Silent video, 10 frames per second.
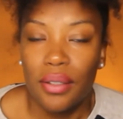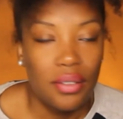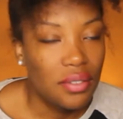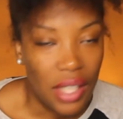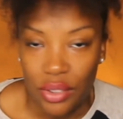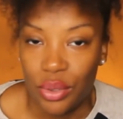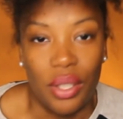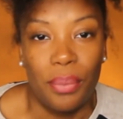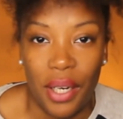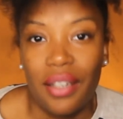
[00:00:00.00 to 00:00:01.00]
natural hair
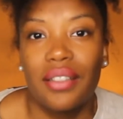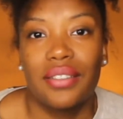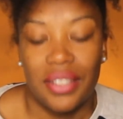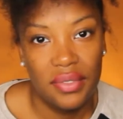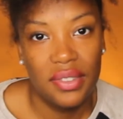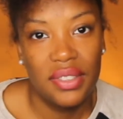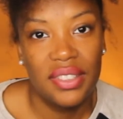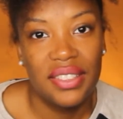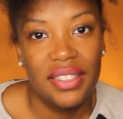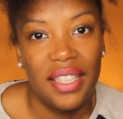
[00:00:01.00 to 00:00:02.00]
product.
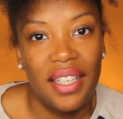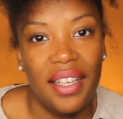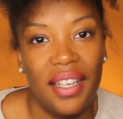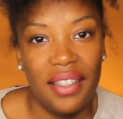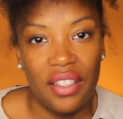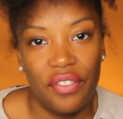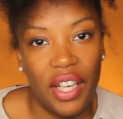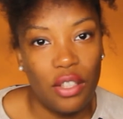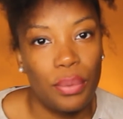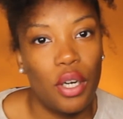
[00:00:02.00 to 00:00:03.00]
And then the
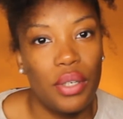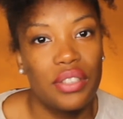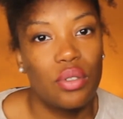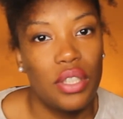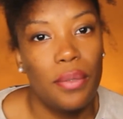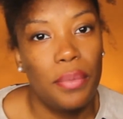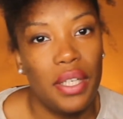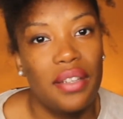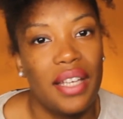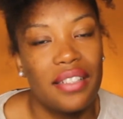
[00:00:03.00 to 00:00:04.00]
final pro is going to
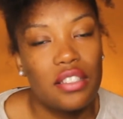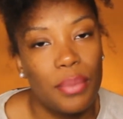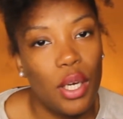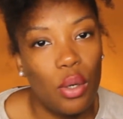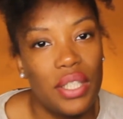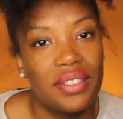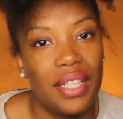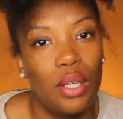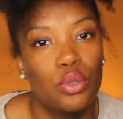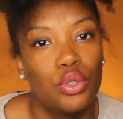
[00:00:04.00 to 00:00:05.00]
be that smell is
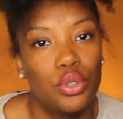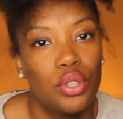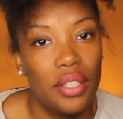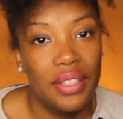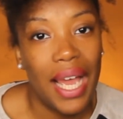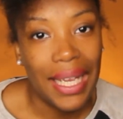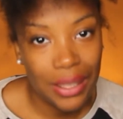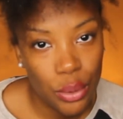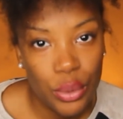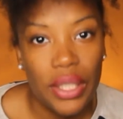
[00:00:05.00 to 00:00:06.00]
now
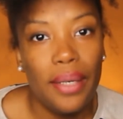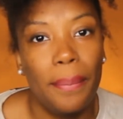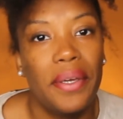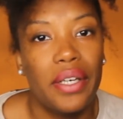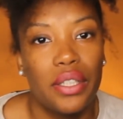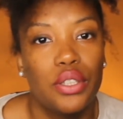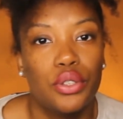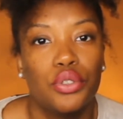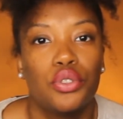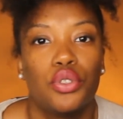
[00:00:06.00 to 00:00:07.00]
diluted
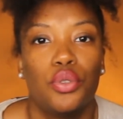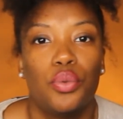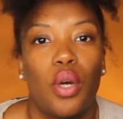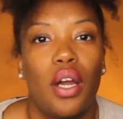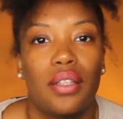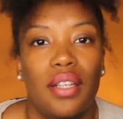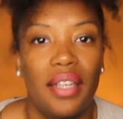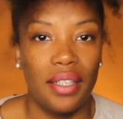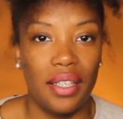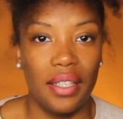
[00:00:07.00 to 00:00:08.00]
because you are
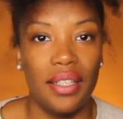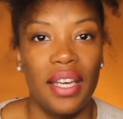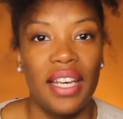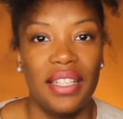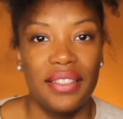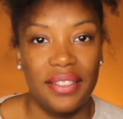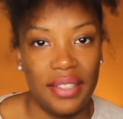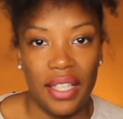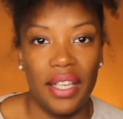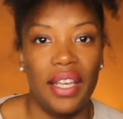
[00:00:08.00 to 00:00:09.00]
letting it
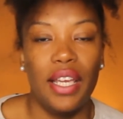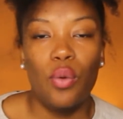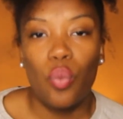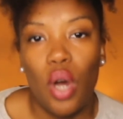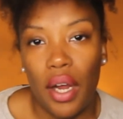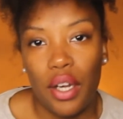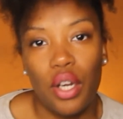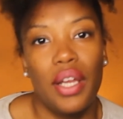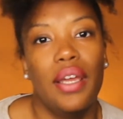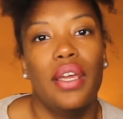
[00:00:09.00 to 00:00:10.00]
sit in water
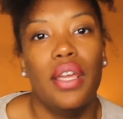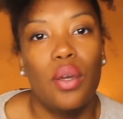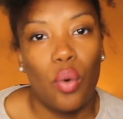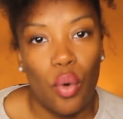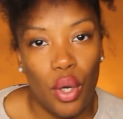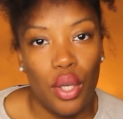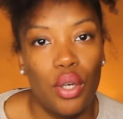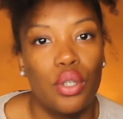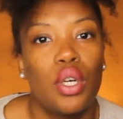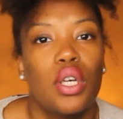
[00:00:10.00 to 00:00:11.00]
and in
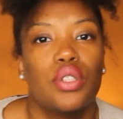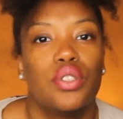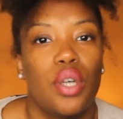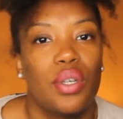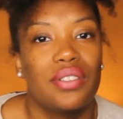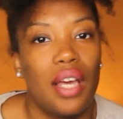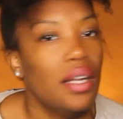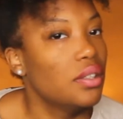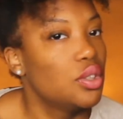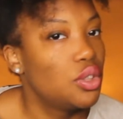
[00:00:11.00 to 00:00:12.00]
oil, so it's not
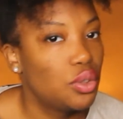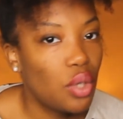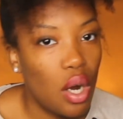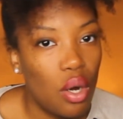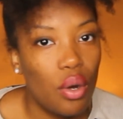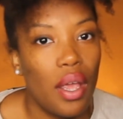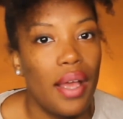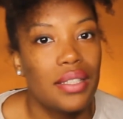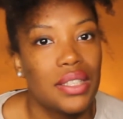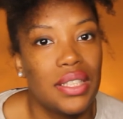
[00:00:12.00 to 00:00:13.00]
as strong
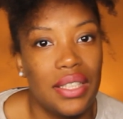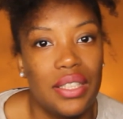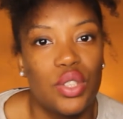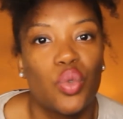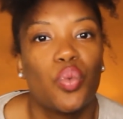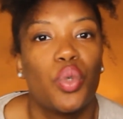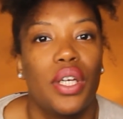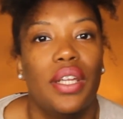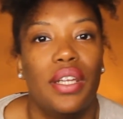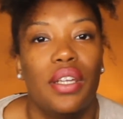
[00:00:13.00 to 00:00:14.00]
as it is
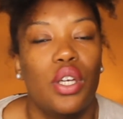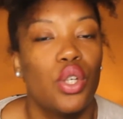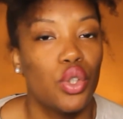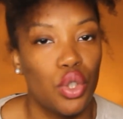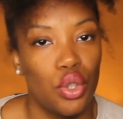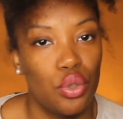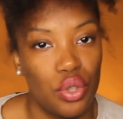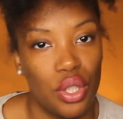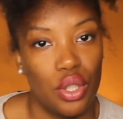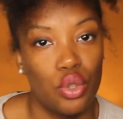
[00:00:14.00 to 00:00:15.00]
when you're
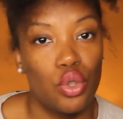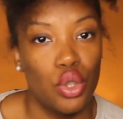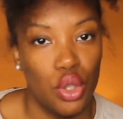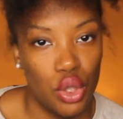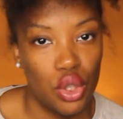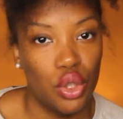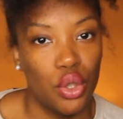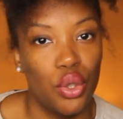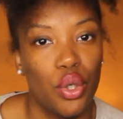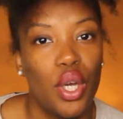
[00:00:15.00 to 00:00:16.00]
using the traditional